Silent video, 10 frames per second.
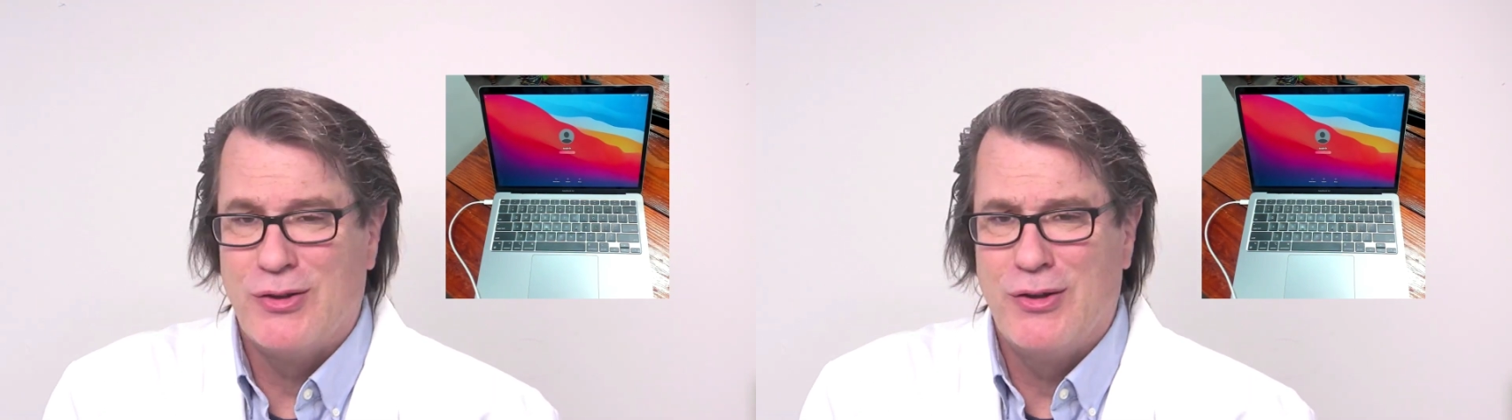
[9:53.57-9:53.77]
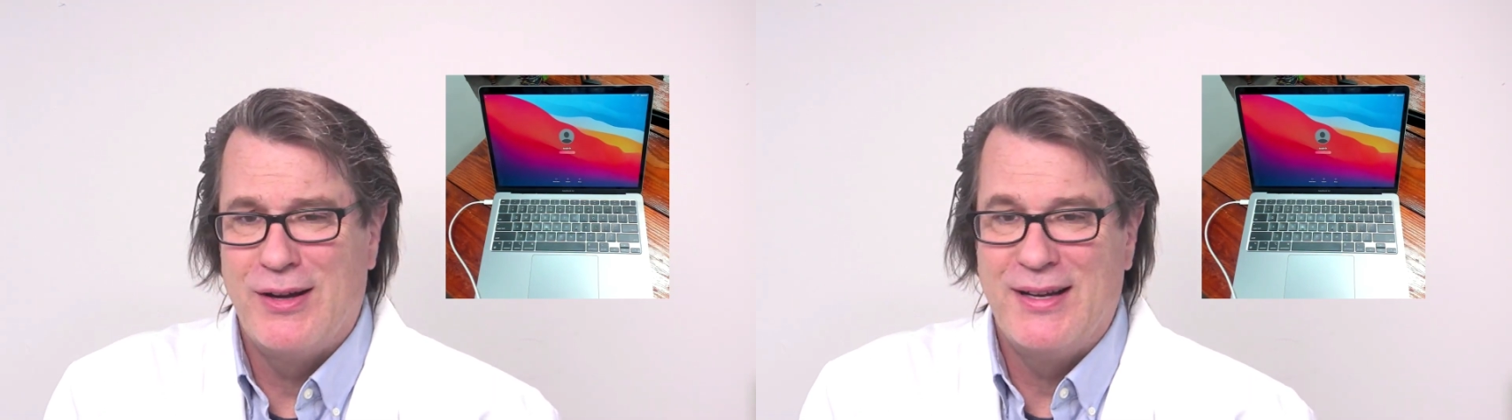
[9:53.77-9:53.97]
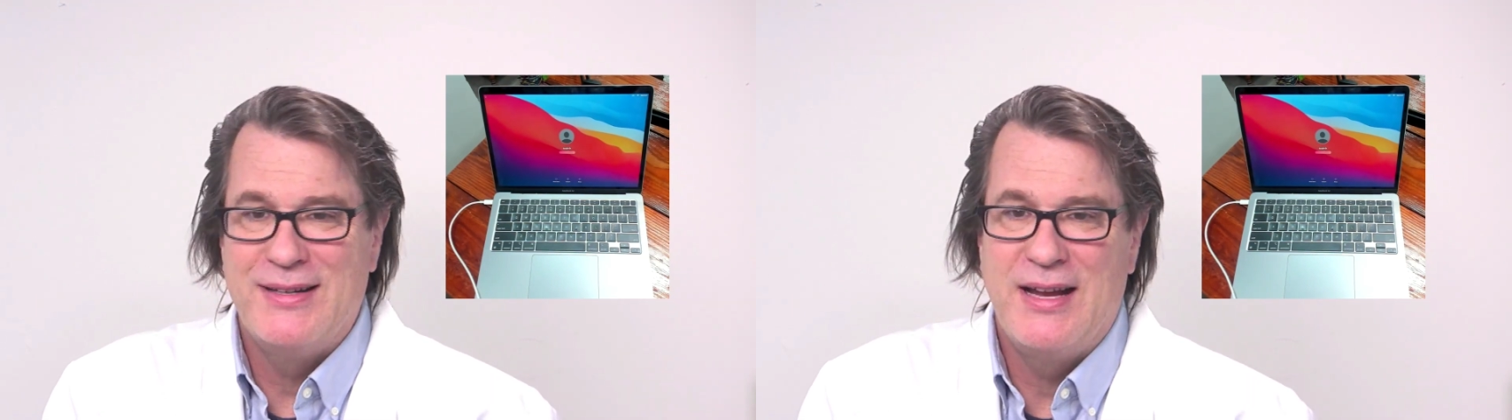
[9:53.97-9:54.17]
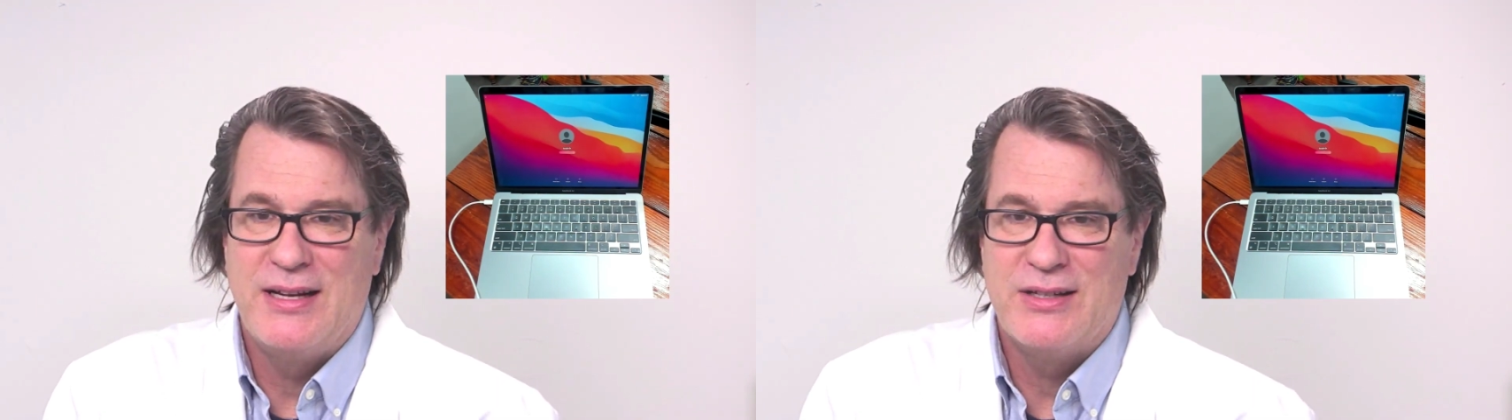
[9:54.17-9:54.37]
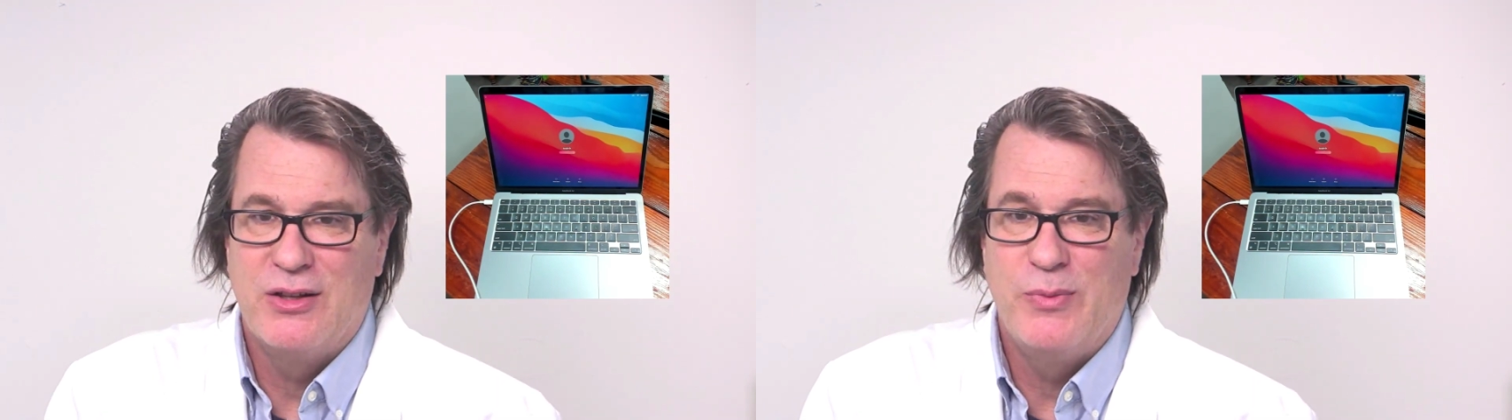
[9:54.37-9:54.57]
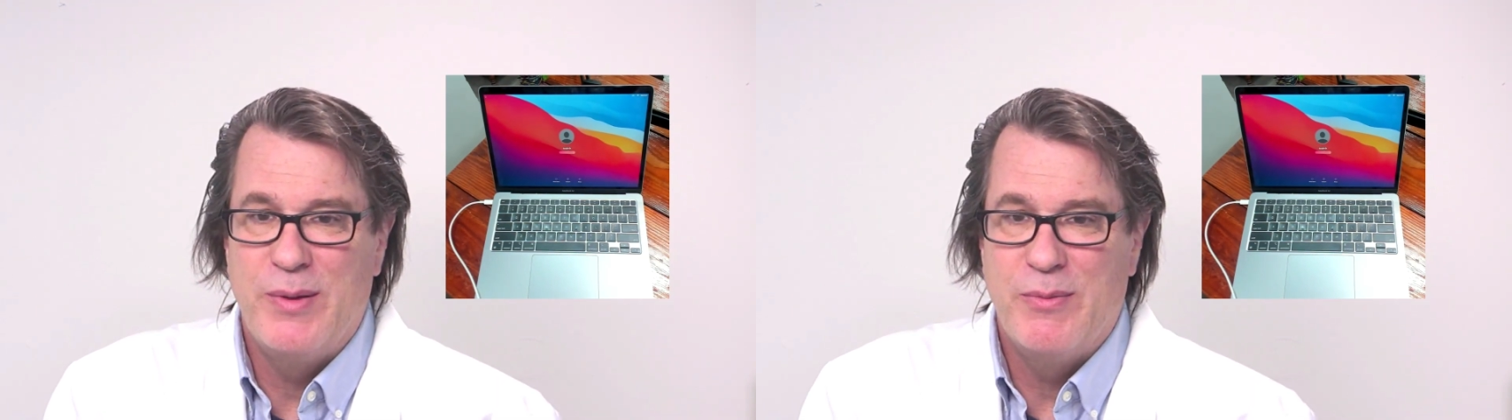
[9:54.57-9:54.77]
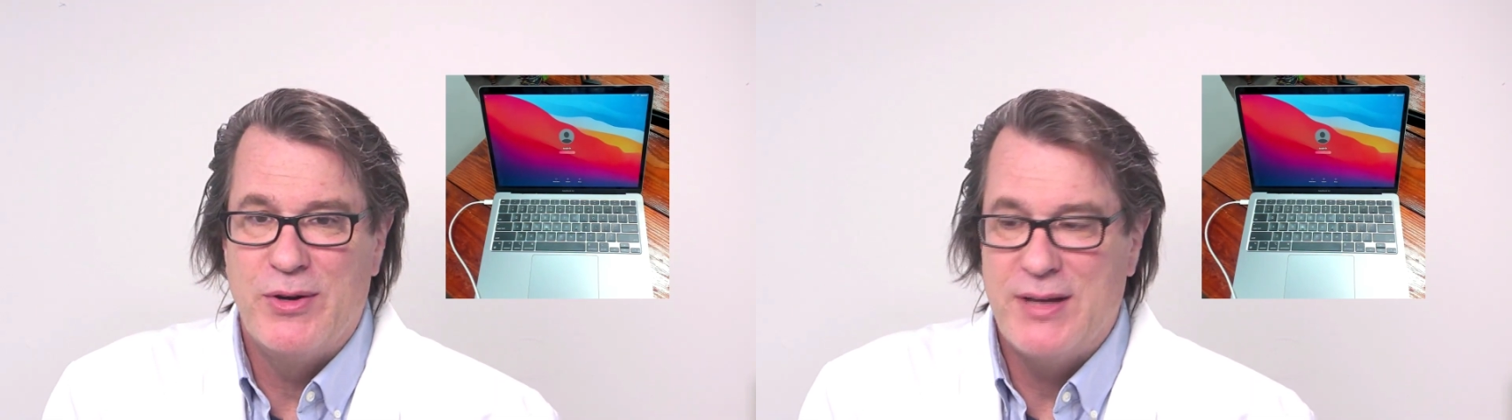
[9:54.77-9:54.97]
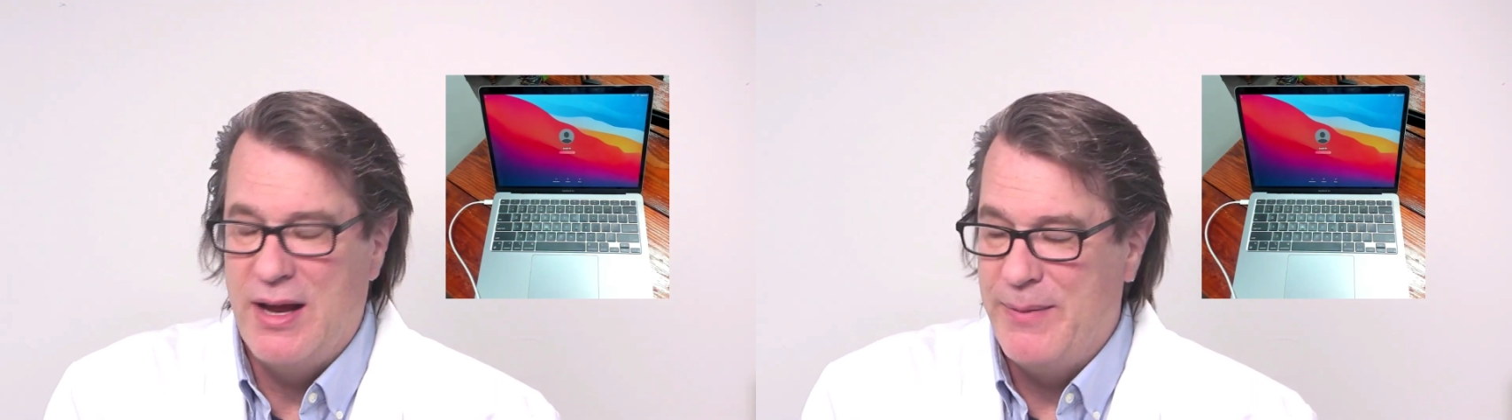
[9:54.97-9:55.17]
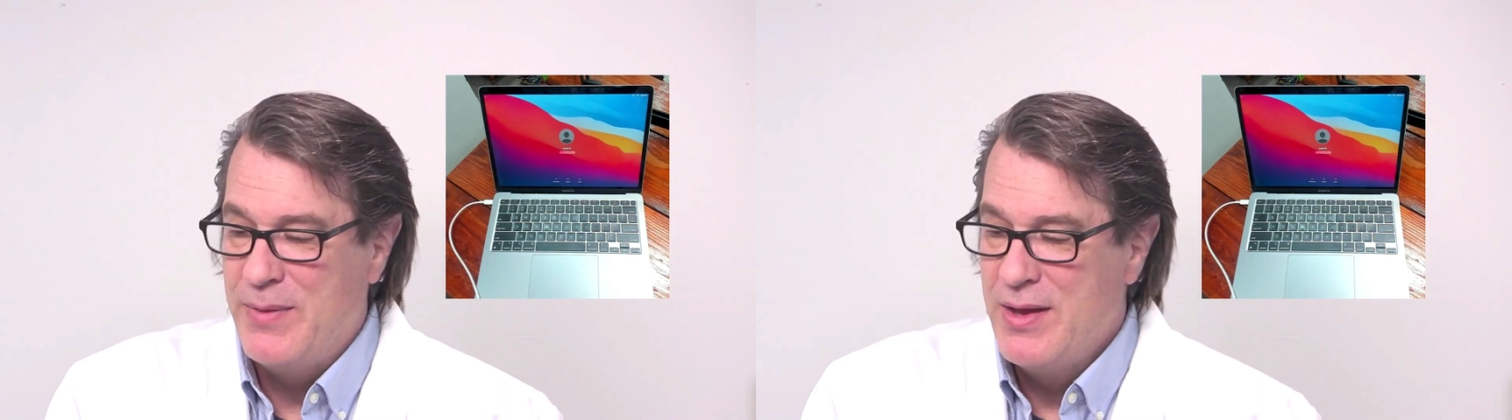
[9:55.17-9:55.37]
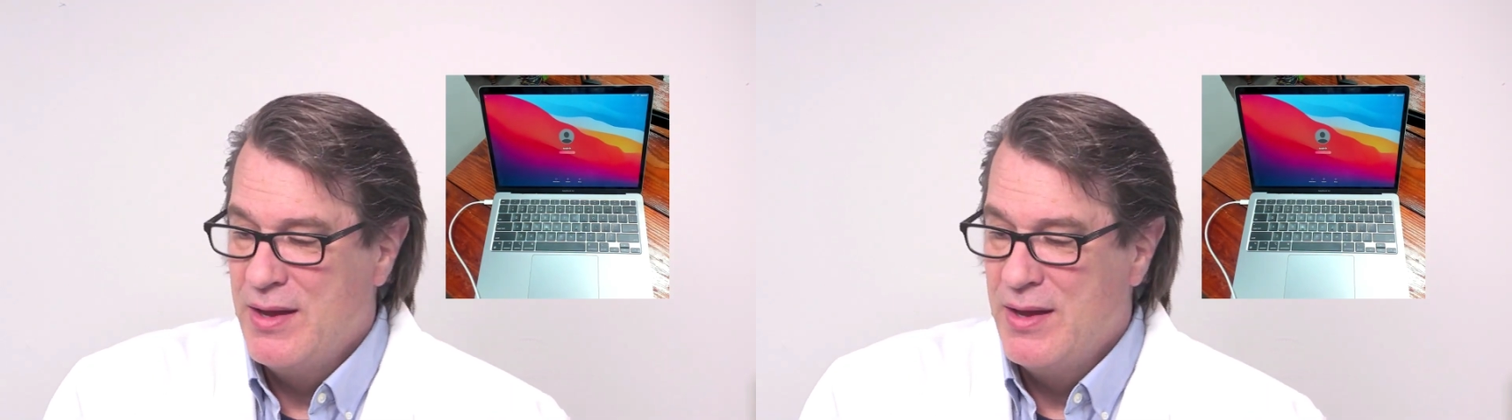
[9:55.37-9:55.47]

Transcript: login takes a little bit more time.